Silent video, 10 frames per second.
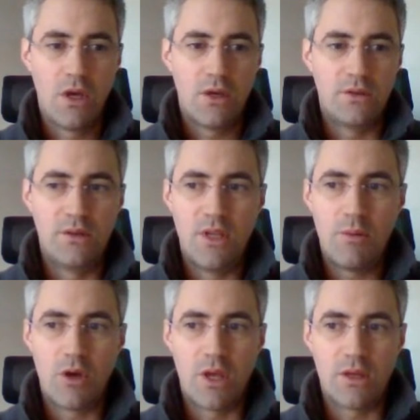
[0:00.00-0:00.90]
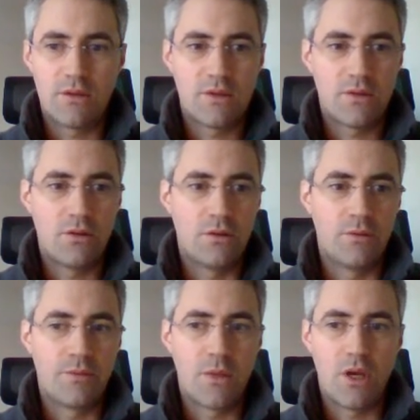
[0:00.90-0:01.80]
debug it.
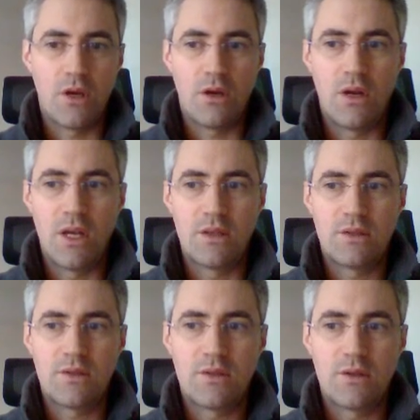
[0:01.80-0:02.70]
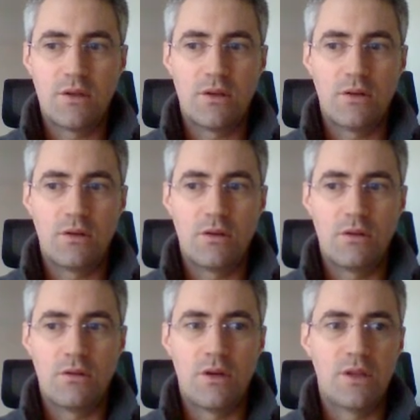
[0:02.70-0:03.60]
So let's
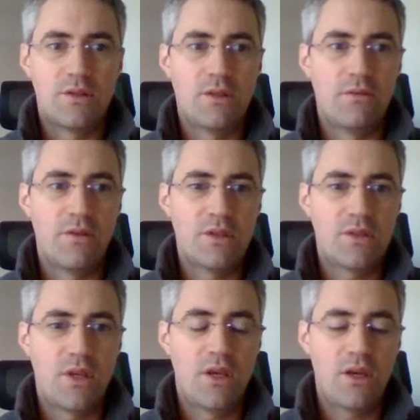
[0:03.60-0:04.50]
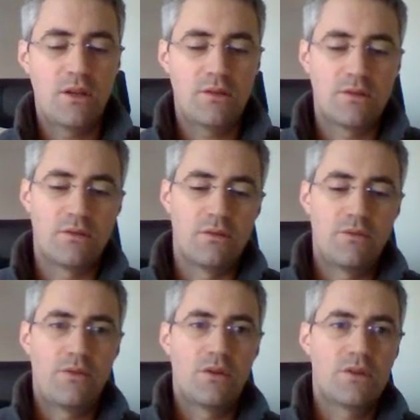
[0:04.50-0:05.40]
investigate it. So
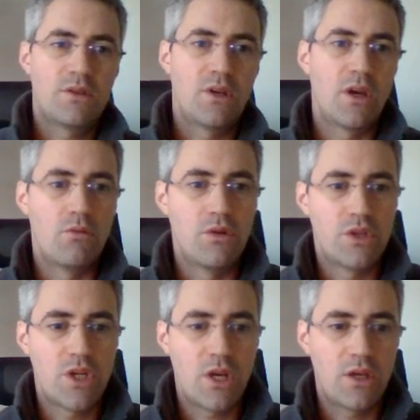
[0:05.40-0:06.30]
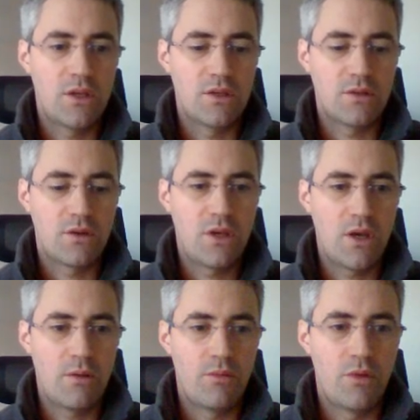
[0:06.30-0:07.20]
the first thing I will check is,
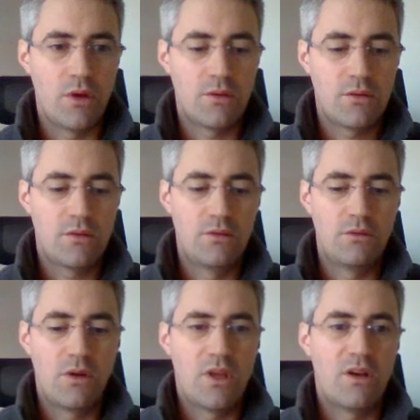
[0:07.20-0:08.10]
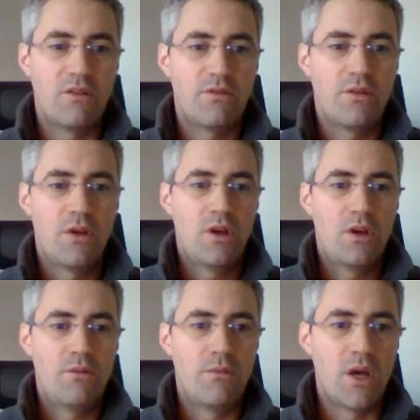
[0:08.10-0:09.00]
okay, but do I have
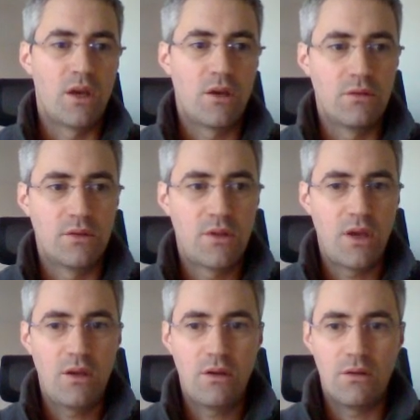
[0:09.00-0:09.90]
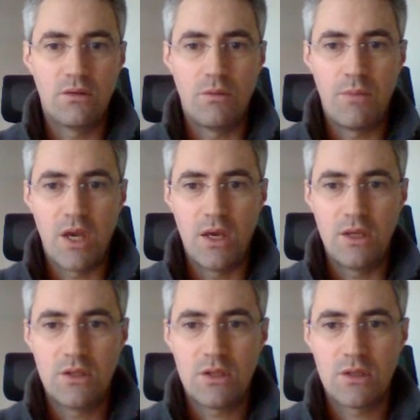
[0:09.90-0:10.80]
my container on the
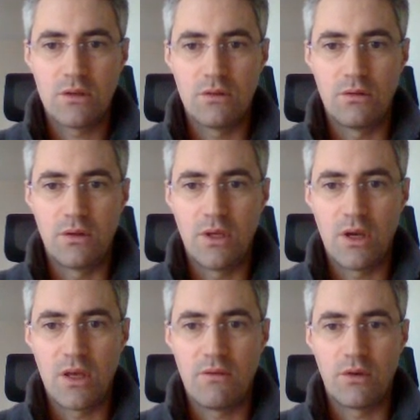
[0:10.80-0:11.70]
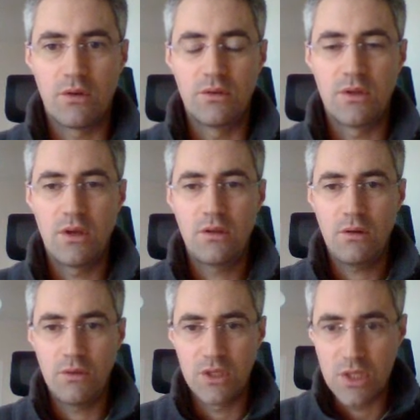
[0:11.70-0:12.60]
page? So here I have a
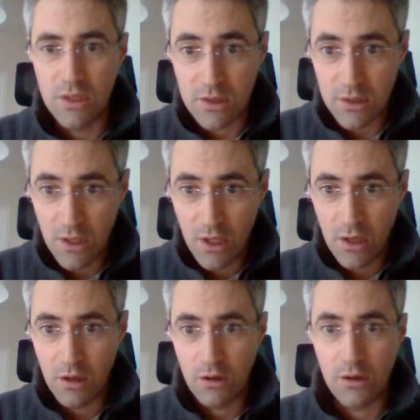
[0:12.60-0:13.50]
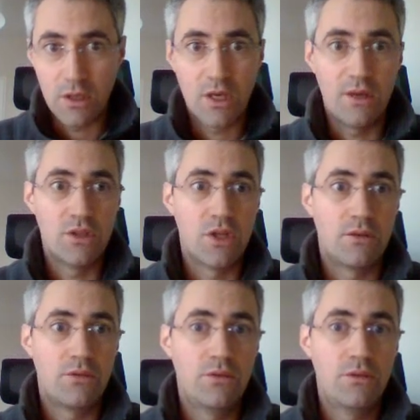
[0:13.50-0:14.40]
container which is
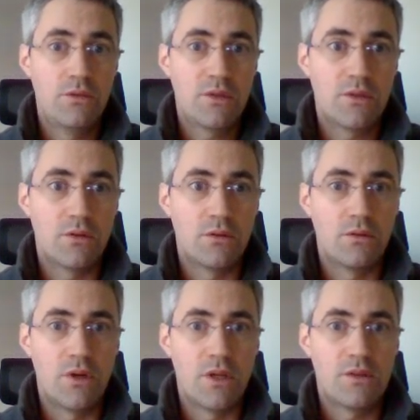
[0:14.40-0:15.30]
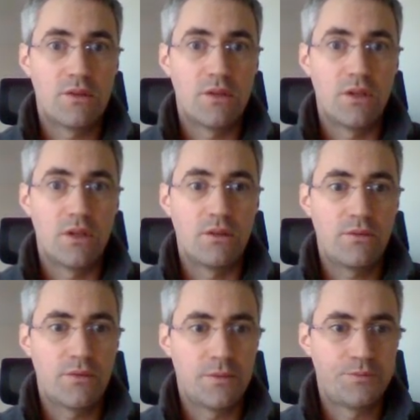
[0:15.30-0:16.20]
KJ2. So let's see
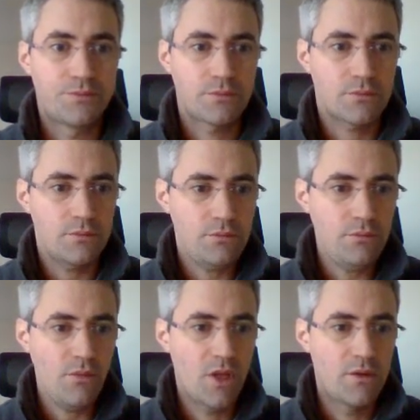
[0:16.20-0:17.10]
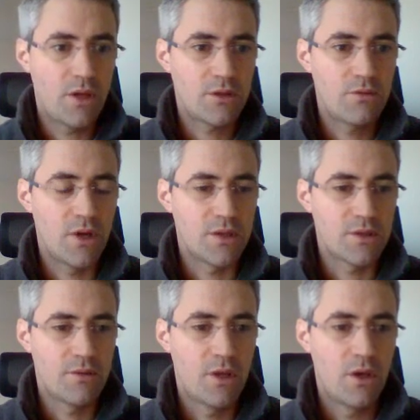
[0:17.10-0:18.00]
if that
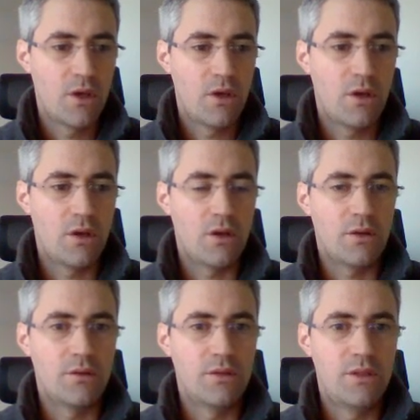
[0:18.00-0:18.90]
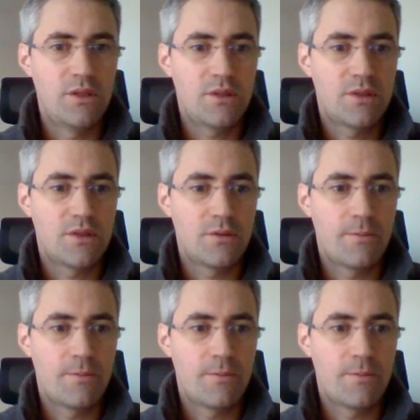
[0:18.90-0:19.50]
was this